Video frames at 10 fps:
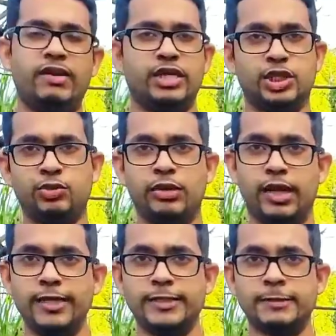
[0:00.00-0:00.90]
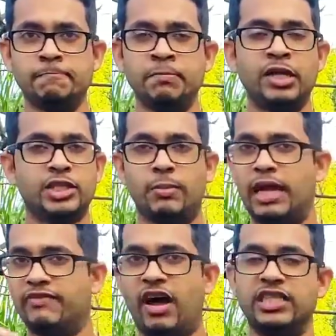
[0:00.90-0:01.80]
like a street light, some
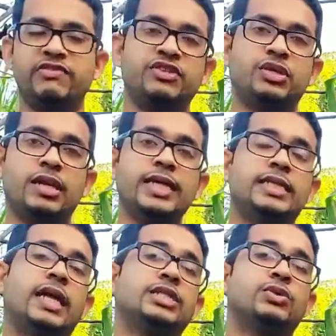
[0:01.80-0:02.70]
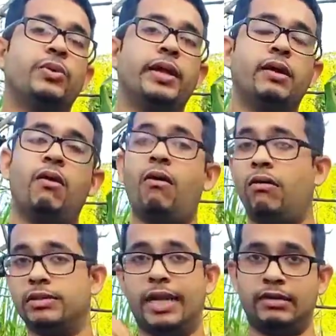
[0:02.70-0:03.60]
kind of artificial light, and that's going
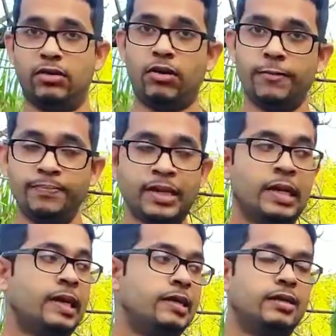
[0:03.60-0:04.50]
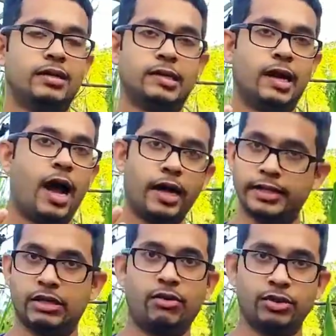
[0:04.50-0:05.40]
all night long. And
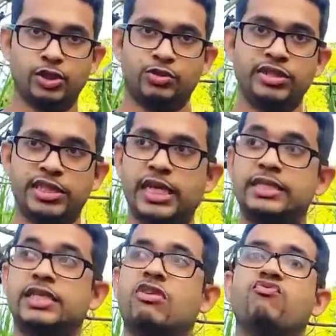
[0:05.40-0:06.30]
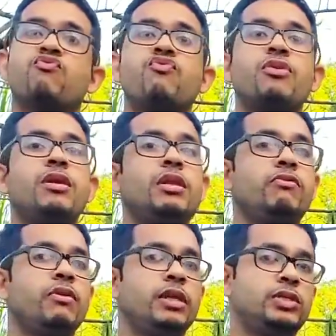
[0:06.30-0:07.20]
the corn trees tend to get really,
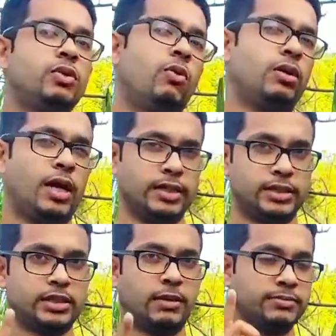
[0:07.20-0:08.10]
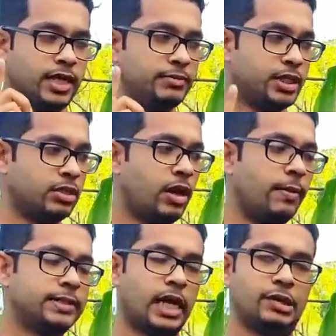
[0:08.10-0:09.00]
really tall, and sometimes the
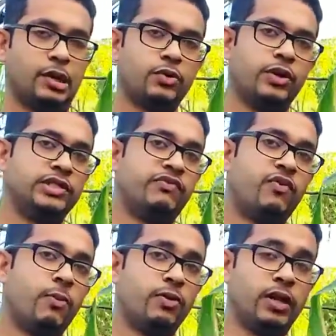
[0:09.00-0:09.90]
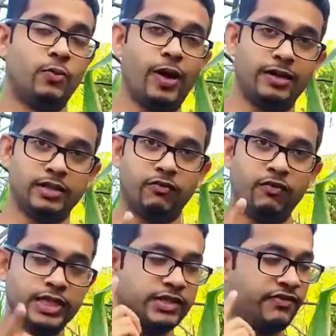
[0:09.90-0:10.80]
cobs are not going to form really well. The
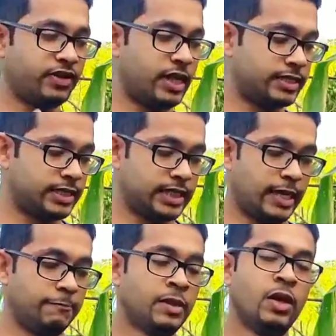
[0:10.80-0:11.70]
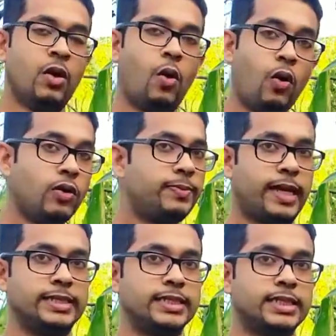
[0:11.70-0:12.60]
reason for that is that all
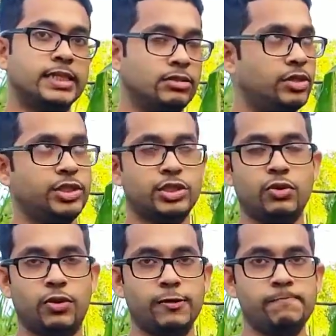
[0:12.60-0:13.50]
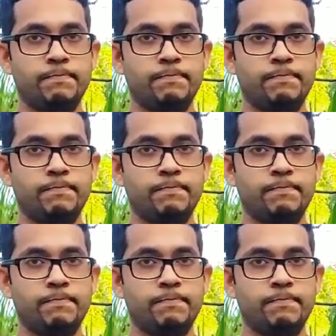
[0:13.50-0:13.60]
plants, not just corn,